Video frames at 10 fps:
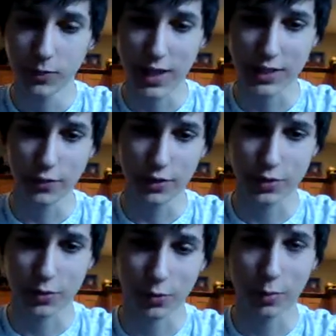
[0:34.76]
as for the
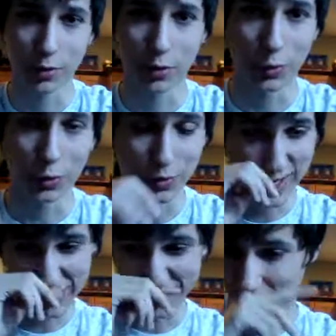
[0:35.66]
story about locals,
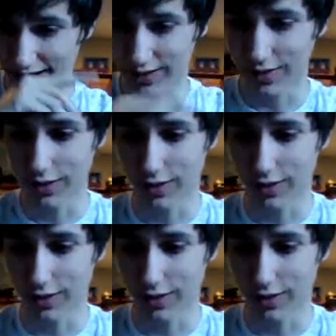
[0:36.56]
I was at